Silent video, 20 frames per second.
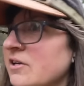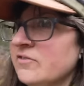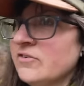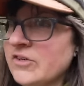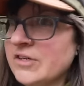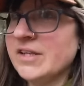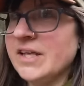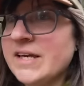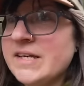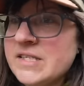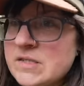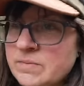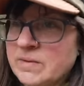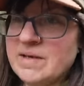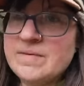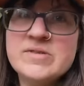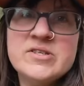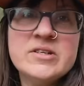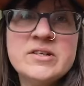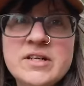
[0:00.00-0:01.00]
for this, but
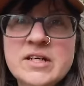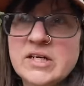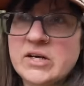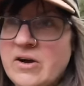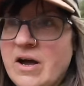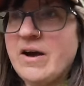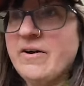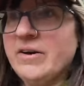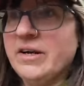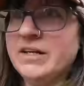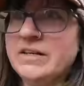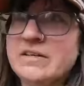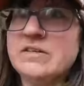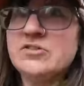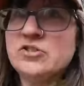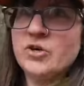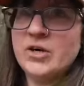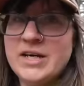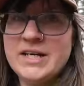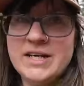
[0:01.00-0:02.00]
I'm still gonna go out and
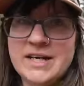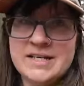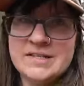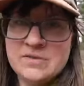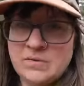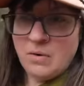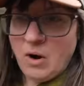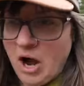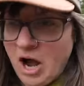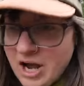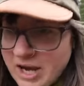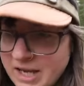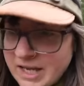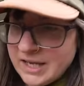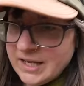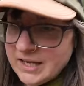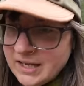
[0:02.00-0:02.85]
enjoy a nice walk.